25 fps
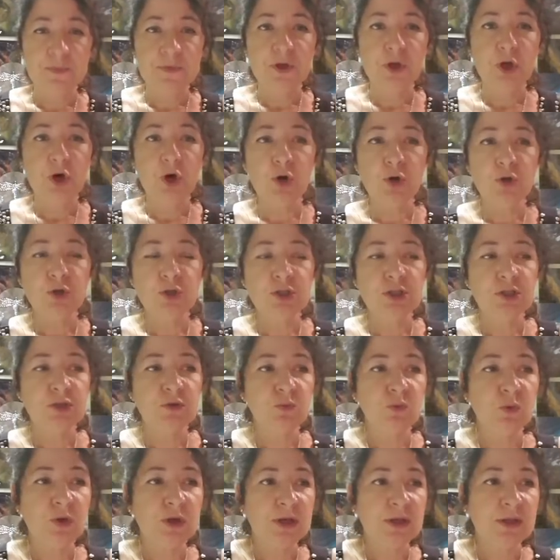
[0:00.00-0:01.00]

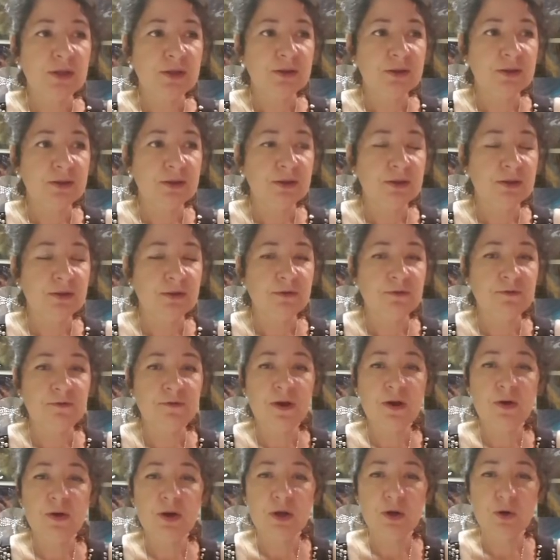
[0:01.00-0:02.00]
coated with
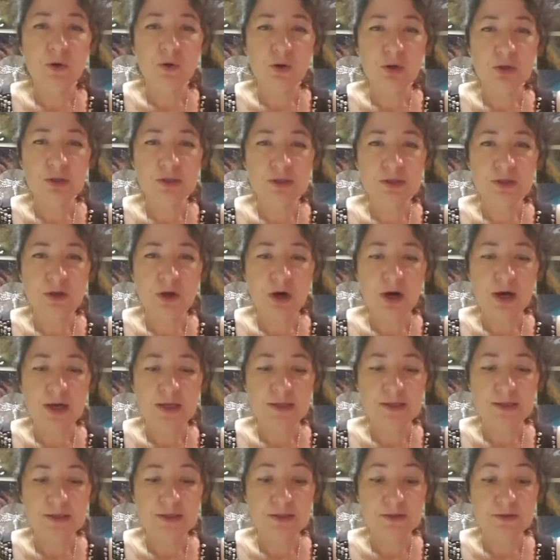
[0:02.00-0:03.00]
ferric
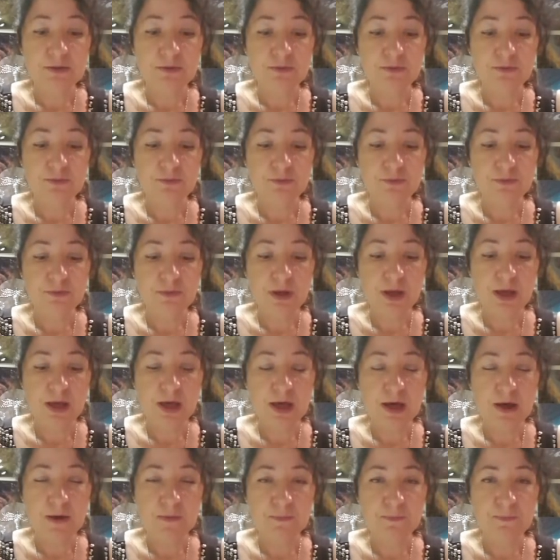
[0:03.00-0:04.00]
oxides,
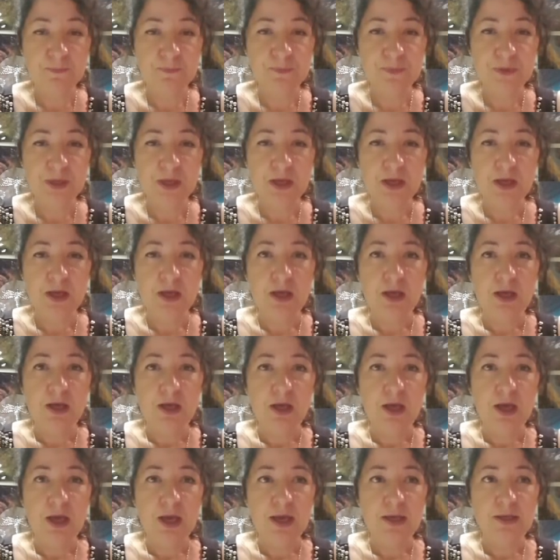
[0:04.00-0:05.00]

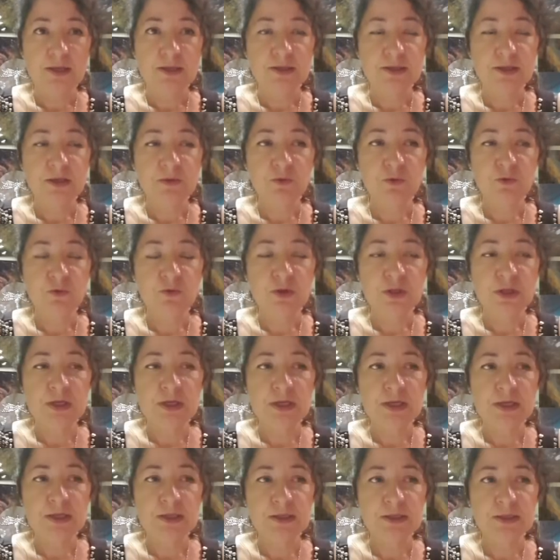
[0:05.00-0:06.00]
and some of
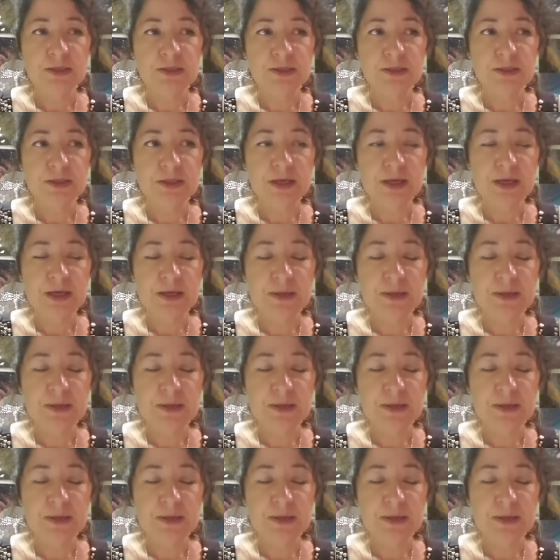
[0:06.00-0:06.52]
these